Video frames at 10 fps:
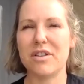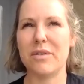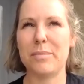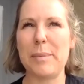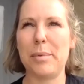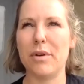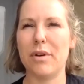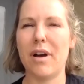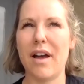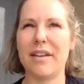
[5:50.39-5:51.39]
So people,
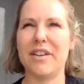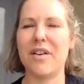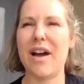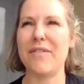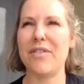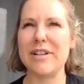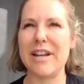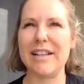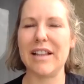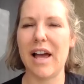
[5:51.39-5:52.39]
you know, have their
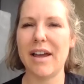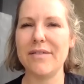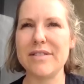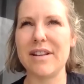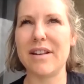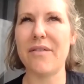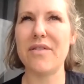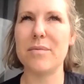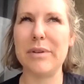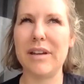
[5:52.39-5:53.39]
daily lives, and
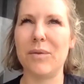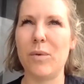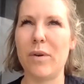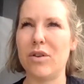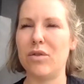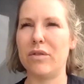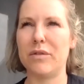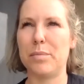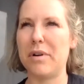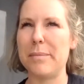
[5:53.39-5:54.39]
inevitably
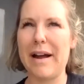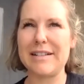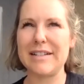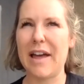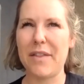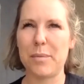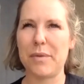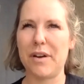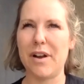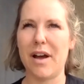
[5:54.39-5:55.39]
you put them back together, but
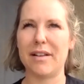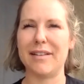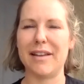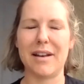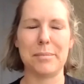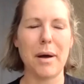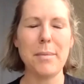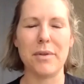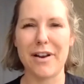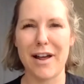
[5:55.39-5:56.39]
they're not in a
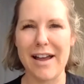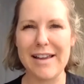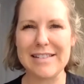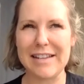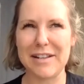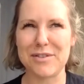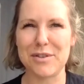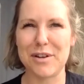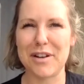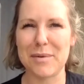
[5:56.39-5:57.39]
bubble. They're not isolated. So
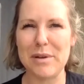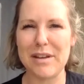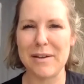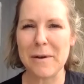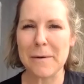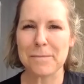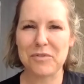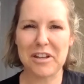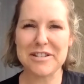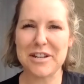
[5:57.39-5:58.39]
they're going to be
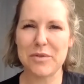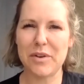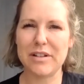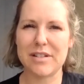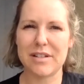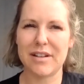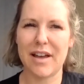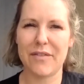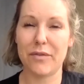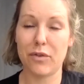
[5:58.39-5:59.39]
continuing to,
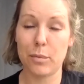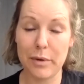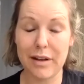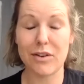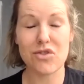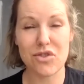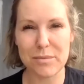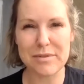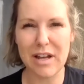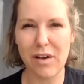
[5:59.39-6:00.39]
heaven forbid, injure
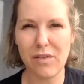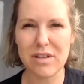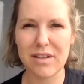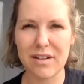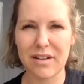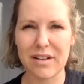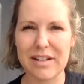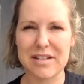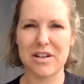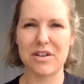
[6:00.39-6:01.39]
themselves, and they're going to
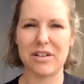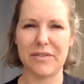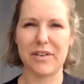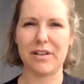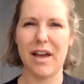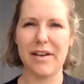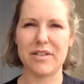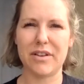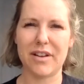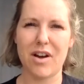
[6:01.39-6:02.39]
continue to live their life.
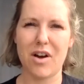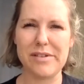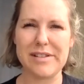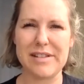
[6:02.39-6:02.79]
So they're going to always